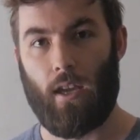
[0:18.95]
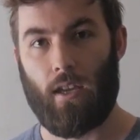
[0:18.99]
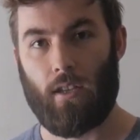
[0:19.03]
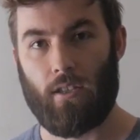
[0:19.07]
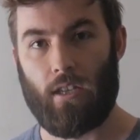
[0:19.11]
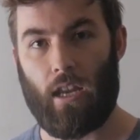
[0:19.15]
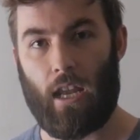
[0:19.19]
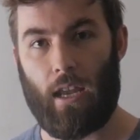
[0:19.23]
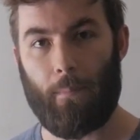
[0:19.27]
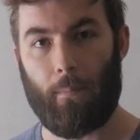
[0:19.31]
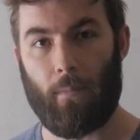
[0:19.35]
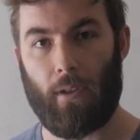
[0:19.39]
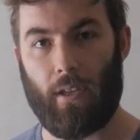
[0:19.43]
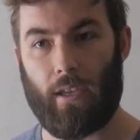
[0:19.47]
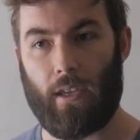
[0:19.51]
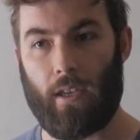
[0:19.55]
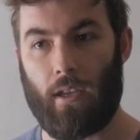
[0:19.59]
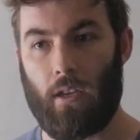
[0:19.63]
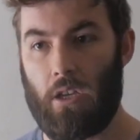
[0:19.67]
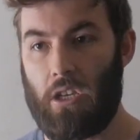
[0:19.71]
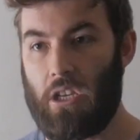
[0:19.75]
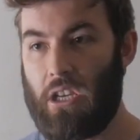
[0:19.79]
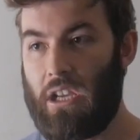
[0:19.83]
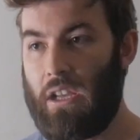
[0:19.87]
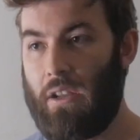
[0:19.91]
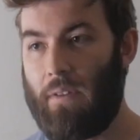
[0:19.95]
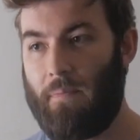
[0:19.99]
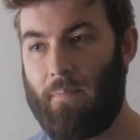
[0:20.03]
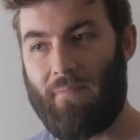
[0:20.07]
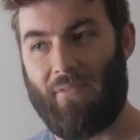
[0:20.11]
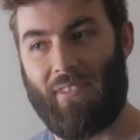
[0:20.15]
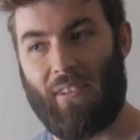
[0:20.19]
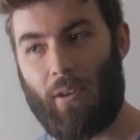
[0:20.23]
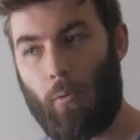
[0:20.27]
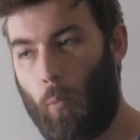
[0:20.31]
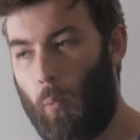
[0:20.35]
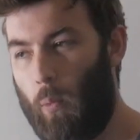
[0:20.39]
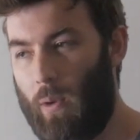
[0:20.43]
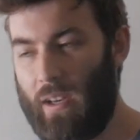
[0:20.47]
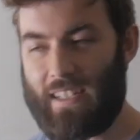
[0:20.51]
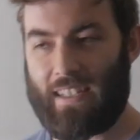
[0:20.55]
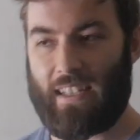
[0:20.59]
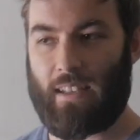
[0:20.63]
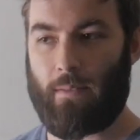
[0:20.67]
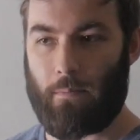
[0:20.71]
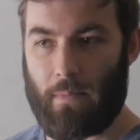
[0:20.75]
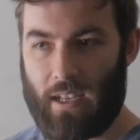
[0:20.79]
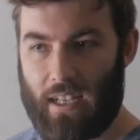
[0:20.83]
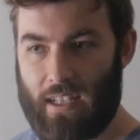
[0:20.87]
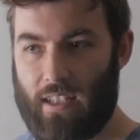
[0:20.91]
Namely, what does
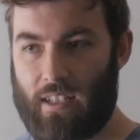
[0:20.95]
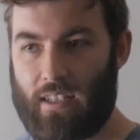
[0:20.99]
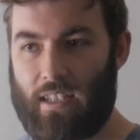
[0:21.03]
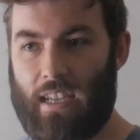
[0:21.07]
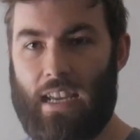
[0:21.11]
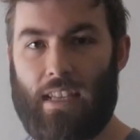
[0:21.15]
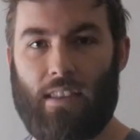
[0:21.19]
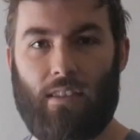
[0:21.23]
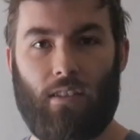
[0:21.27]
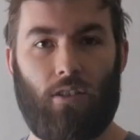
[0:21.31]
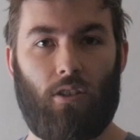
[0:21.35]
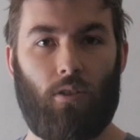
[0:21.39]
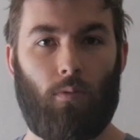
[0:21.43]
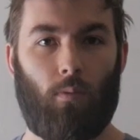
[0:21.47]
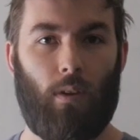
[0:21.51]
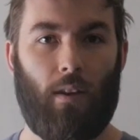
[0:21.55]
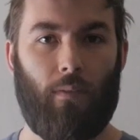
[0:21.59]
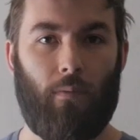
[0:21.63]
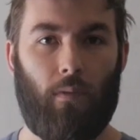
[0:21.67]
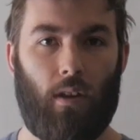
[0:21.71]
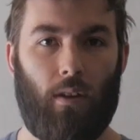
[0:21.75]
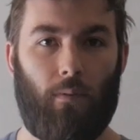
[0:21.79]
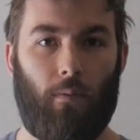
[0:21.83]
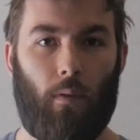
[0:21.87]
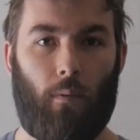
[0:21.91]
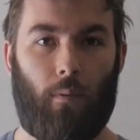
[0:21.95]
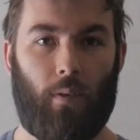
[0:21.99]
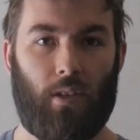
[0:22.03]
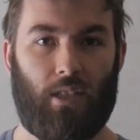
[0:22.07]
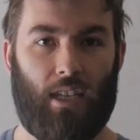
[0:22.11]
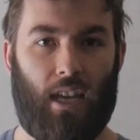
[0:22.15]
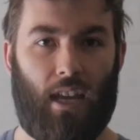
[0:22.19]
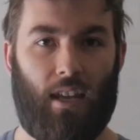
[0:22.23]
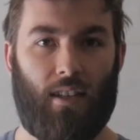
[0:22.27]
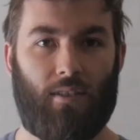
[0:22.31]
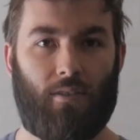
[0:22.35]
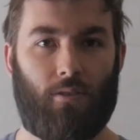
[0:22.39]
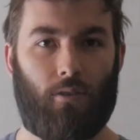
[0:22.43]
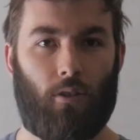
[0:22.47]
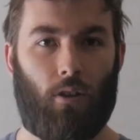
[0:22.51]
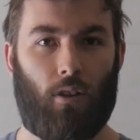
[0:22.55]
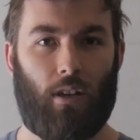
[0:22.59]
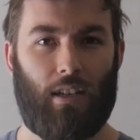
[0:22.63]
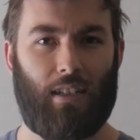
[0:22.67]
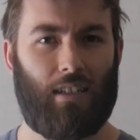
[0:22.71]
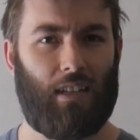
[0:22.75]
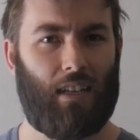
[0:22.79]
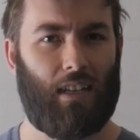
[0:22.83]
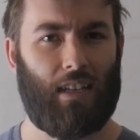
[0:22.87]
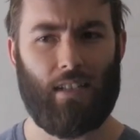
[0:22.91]
it mean to take the derivative of a tensor,
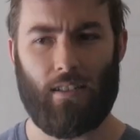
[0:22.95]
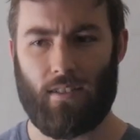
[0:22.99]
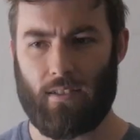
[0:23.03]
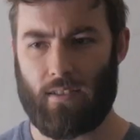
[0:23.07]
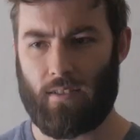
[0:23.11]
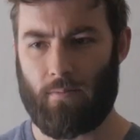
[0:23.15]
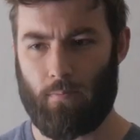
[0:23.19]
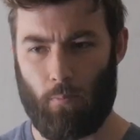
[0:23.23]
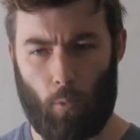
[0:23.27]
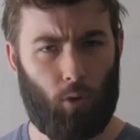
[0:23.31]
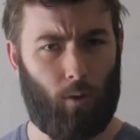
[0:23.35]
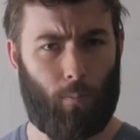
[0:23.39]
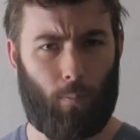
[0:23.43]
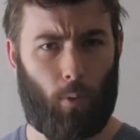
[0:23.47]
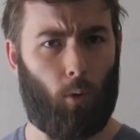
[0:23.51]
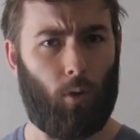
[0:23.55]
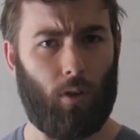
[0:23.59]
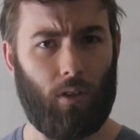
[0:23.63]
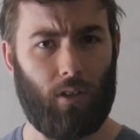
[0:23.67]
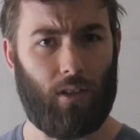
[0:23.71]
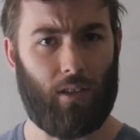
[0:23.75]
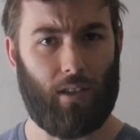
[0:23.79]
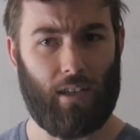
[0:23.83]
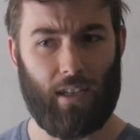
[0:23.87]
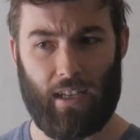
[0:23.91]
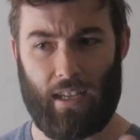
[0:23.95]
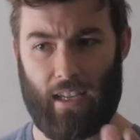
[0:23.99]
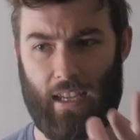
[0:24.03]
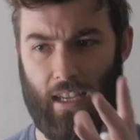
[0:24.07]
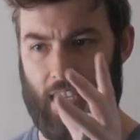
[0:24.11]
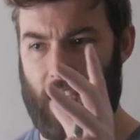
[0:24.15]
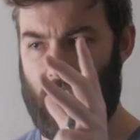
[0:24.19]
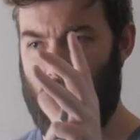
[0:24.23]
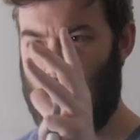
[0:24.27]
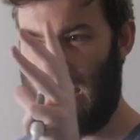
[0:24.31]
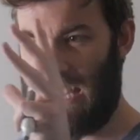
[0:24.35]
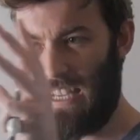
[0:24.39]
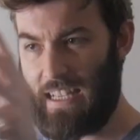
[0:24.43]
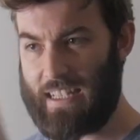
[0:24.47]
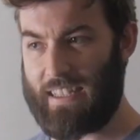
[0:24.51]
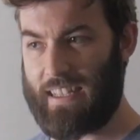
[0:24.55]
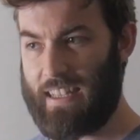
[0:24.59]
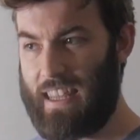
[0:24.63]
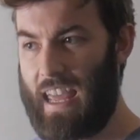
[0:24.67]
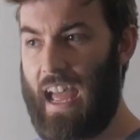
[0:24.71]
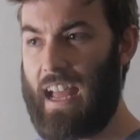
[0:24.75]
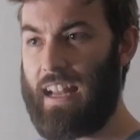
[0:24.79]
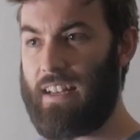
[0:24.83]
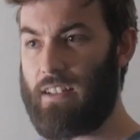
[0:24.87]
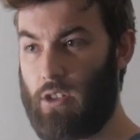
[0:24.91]
and is, more importantly, is
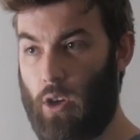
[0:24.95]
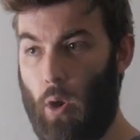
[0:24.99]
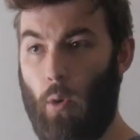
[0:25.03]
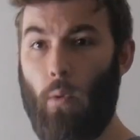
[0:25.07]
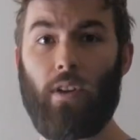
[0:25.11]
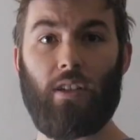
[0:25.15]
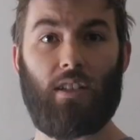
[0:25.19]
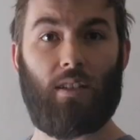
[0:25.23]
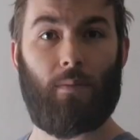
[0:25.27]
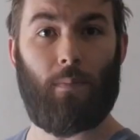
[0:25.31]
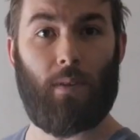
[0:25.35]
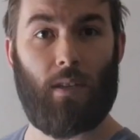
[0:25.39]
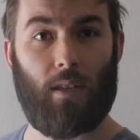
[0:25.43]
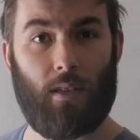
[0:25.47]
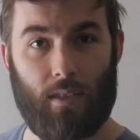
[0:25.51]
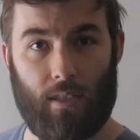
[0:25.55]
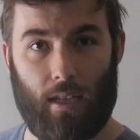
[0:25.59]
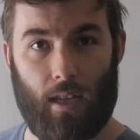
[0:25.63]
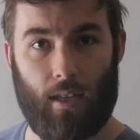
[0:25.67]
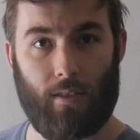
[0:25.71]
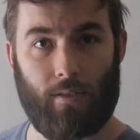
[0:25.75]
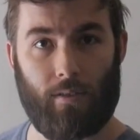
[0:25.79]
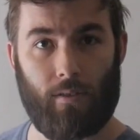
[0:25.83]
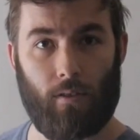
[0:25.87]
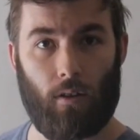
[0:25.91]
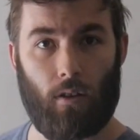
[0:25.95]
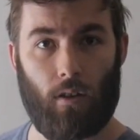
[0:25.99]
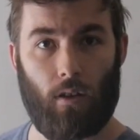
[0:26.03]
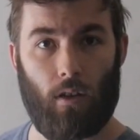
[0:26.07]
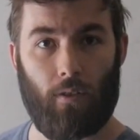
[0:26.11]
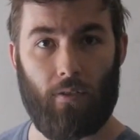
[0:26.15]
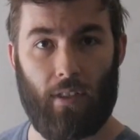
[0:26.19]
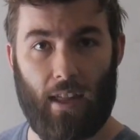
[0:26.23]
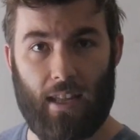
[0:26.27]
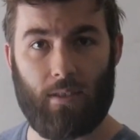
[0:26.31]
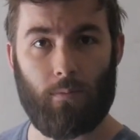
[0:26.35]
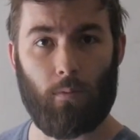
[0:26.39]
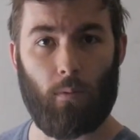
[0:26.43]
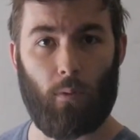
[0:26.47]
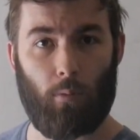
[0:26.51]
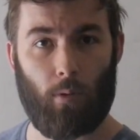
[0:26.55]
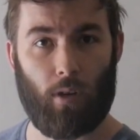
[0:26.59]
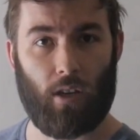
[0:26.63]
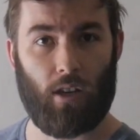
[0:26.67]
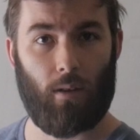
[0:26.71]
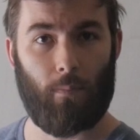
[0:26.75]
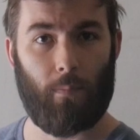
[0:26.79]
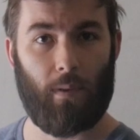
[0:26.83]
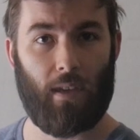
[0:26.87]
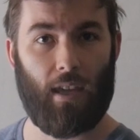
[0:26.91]
that going to be a tensor? That's what we're
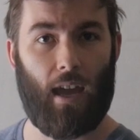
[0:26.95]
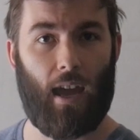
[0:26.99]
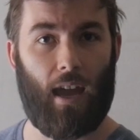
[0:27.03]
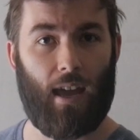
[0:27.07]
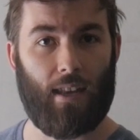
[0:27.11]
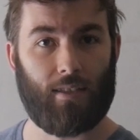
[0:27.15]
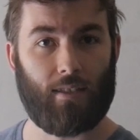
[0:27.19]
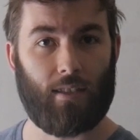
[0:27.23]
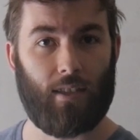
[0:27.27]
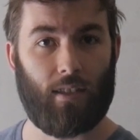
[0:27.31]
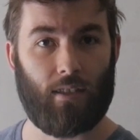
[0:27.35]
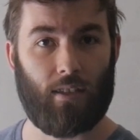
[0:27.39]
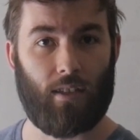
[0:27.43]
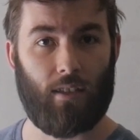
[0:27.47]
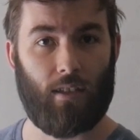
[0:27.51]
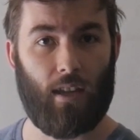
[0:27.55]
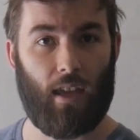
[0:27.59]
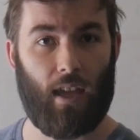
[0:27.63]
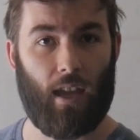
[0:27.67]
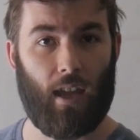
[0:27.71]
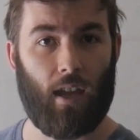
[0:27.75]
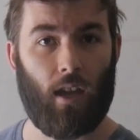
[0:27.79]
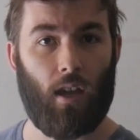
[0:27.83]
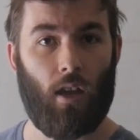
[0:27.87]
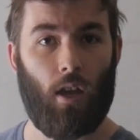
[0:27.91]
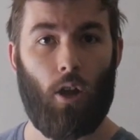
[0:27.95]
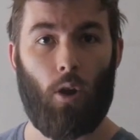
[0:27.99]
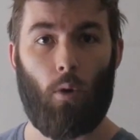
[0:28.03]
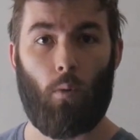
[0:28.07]
going to be asking today.